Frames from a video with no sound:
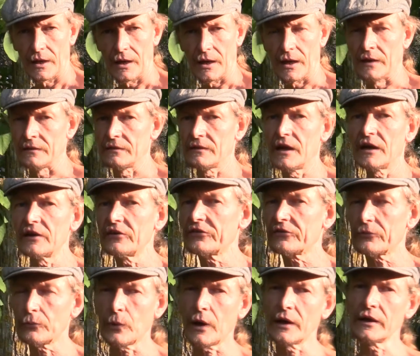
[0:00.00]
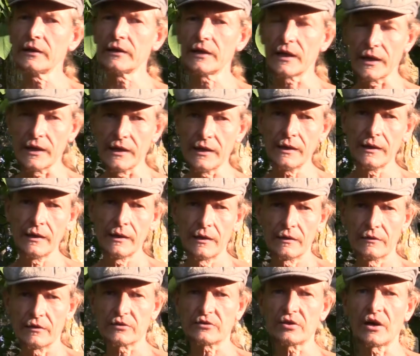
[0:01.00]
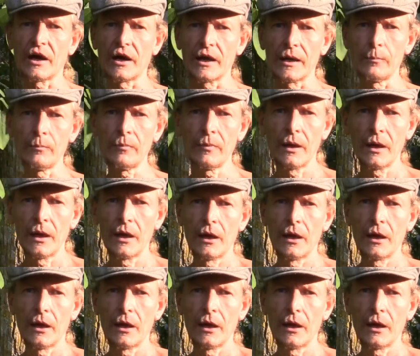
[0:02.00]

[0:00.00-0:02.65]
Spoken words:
And there is one day, the time,